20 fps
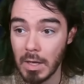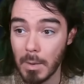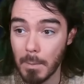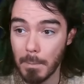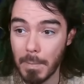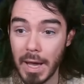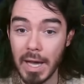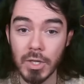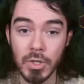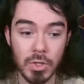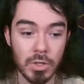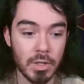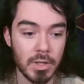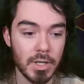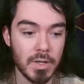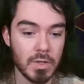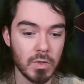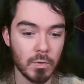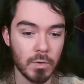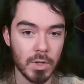Basher,
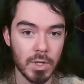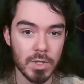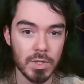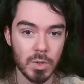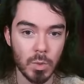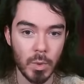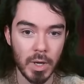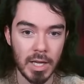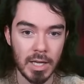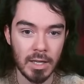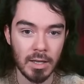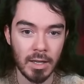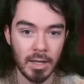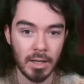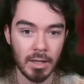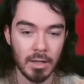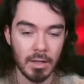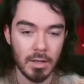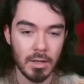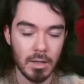his first
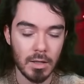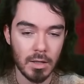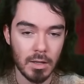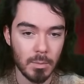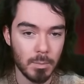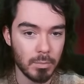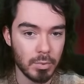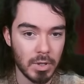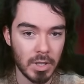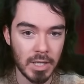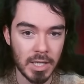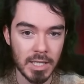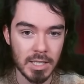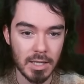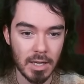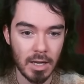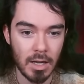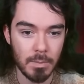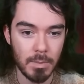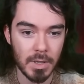awakening. Brilliant
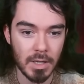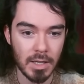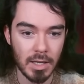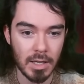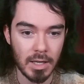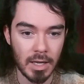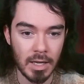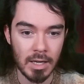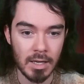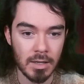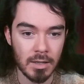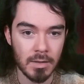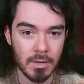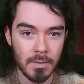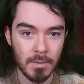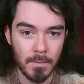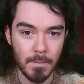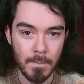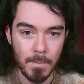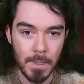epic again.
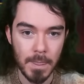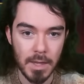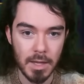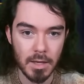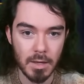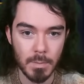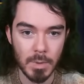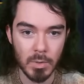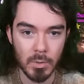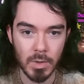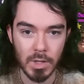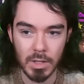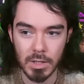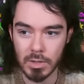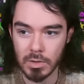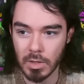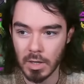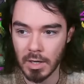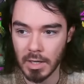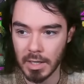He could be really
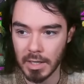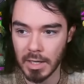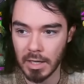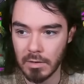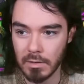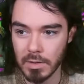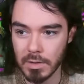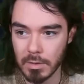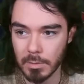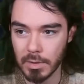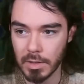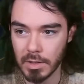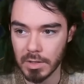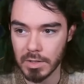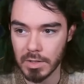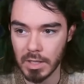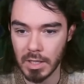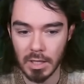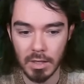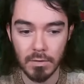strong again for some Curse
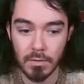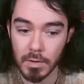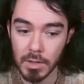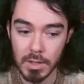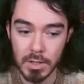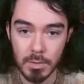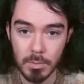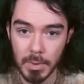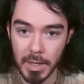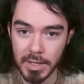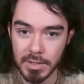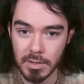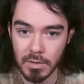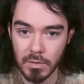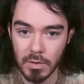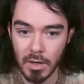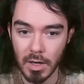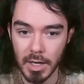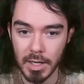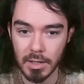City. First blessing
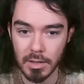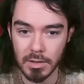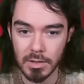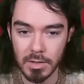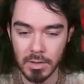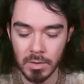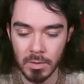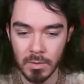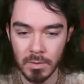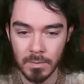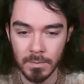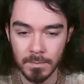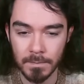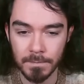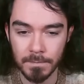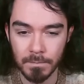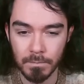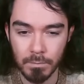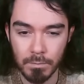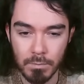for Haikatoon.
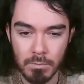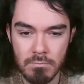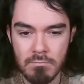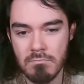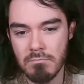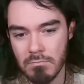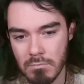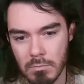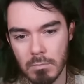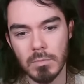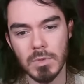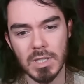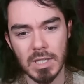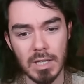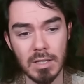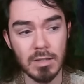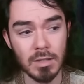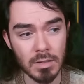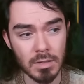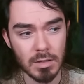
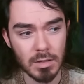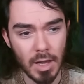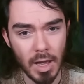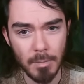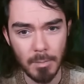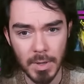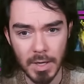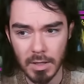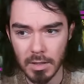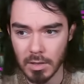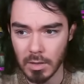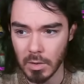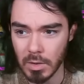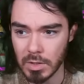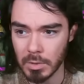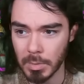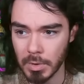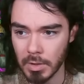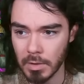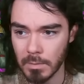Decent epic,
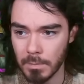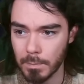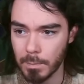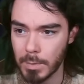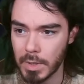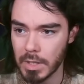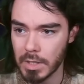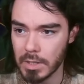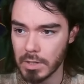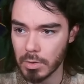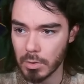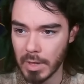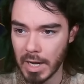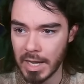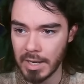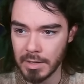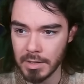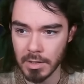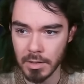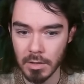usable.
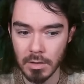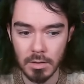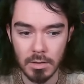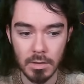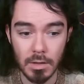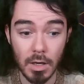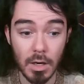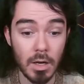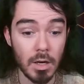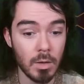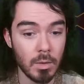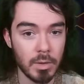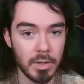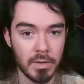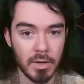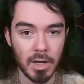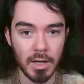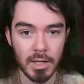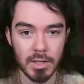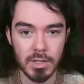Durandil. Oh, we've
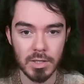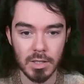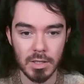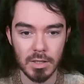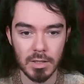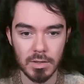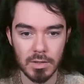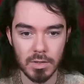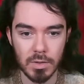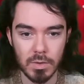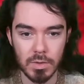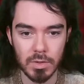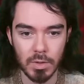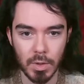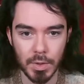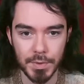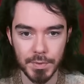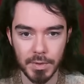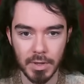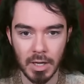got actually two
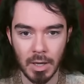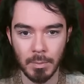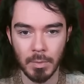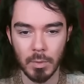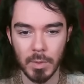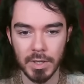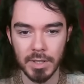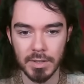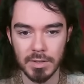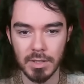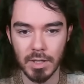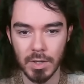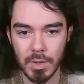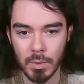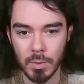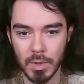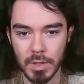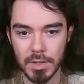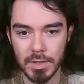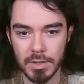souls for him. Well, we can sell the
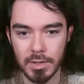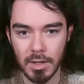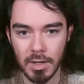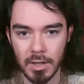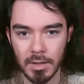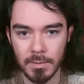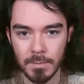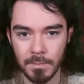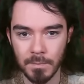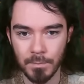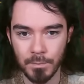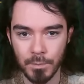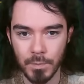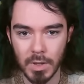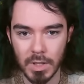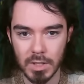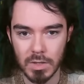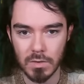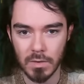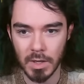one star.
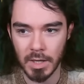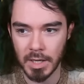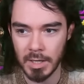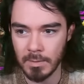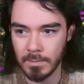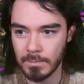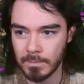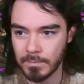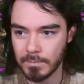That's fine.